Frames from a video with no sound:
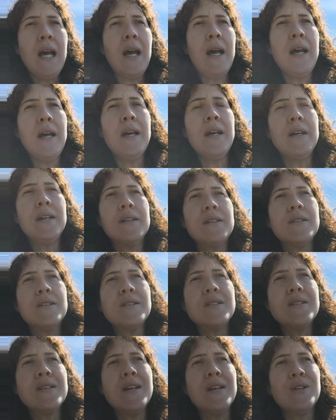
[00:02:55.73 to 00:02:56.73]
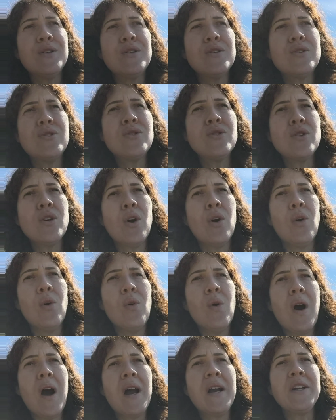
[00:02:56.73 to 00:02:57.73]
And
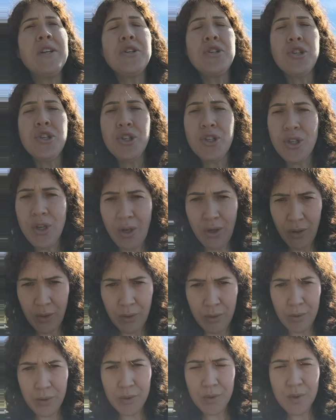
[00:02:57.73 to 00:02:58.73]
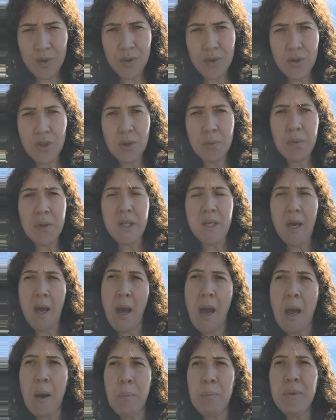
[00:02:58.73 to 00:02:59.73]
so I chose to be
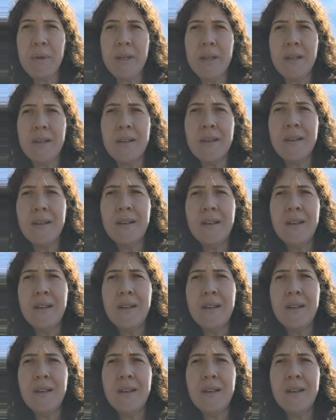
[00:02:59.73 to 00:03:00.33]
happy